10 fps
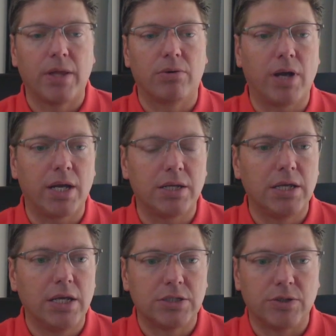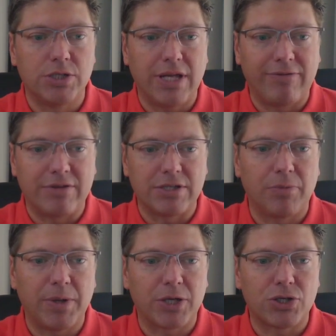Right? So we just have this
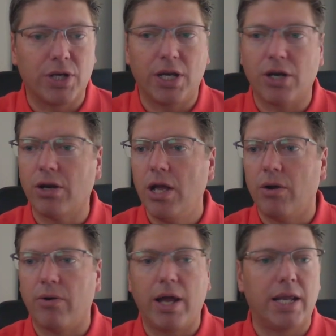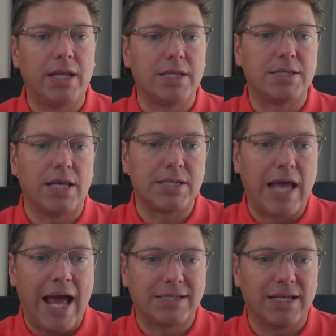little picture here, right? And it says
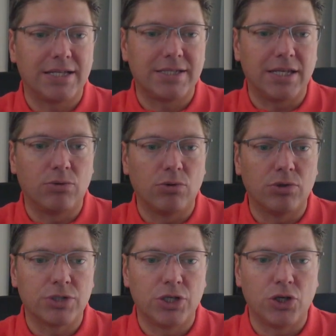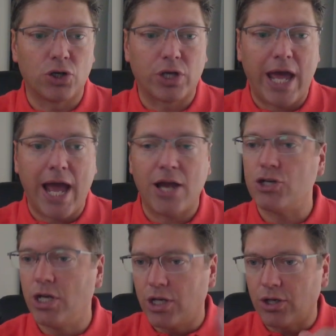assets equals your
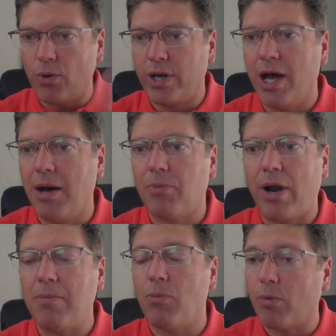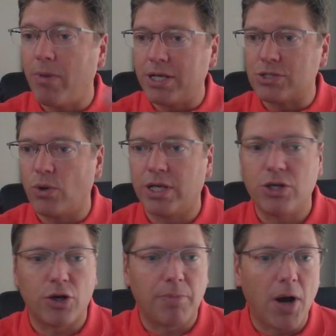cash going up, right? More money's going
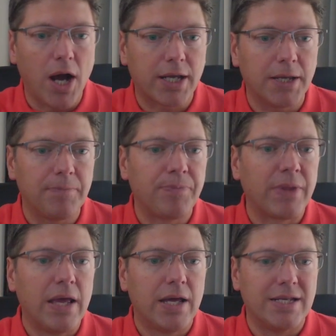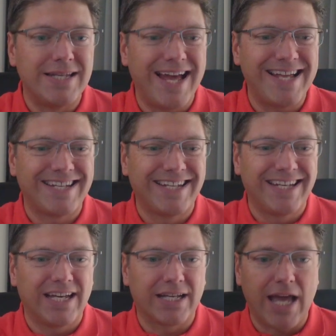into your pocket. Debt,
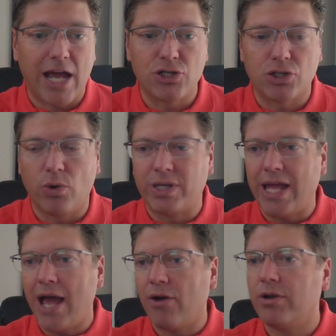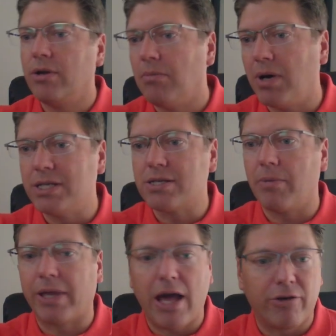cash is going down, money's
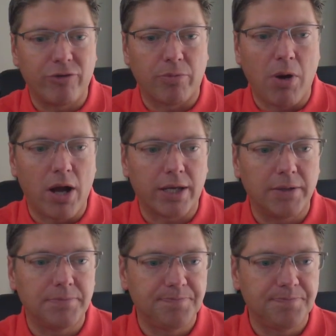coming out of your pocket.